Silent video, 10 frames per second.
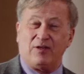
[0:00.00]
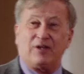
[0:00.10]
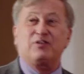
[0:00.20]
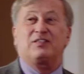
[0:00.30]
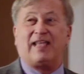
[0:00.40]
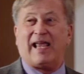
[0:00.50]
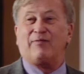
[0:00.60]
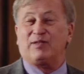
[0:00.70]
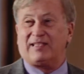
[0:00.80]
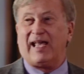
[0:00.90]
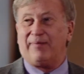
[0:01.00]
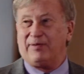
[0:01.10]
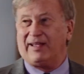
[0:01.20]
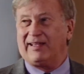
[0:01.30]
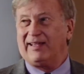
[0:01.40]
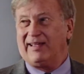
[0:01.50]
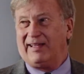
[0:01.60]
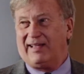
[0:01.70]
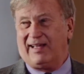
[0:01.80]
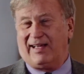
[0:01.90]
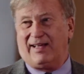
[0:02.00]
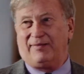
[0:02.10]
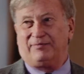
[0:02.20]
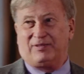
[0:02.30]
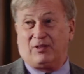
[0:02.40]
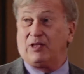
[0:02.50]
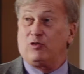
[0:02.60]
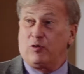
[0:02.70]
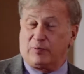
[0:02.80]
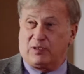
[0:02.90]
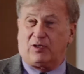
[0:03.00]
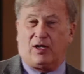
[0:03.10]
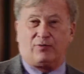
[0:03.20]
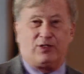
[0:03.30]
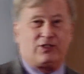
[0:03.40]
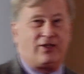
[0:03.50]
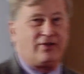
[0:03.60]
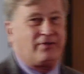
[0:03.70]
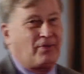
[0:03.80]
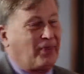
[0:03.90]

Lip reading: to understand what's happening so that two groups can talk to each other.